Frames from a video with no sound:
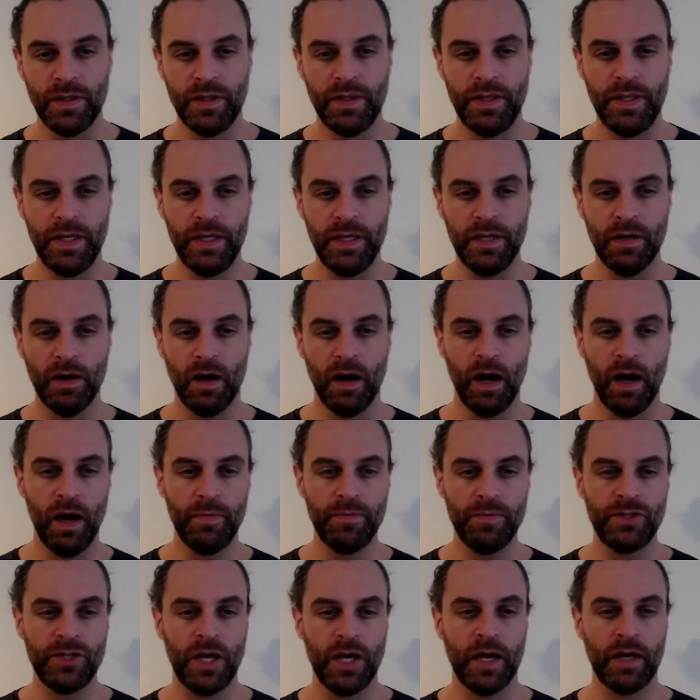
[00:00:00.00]
the
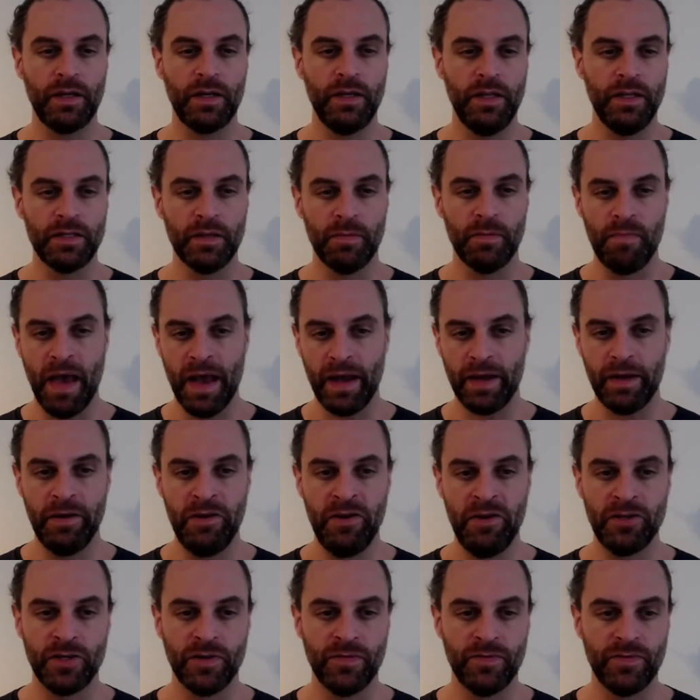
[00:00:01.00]
object needs a
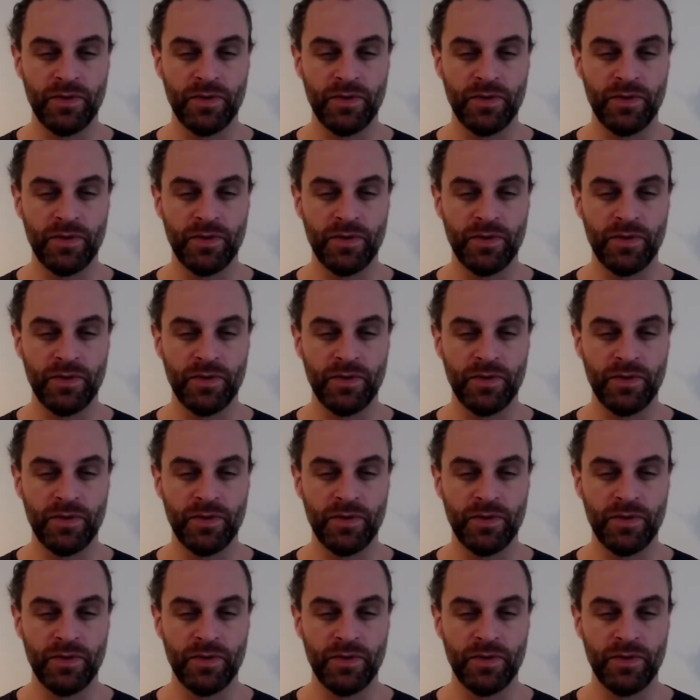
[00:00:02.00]
mechanism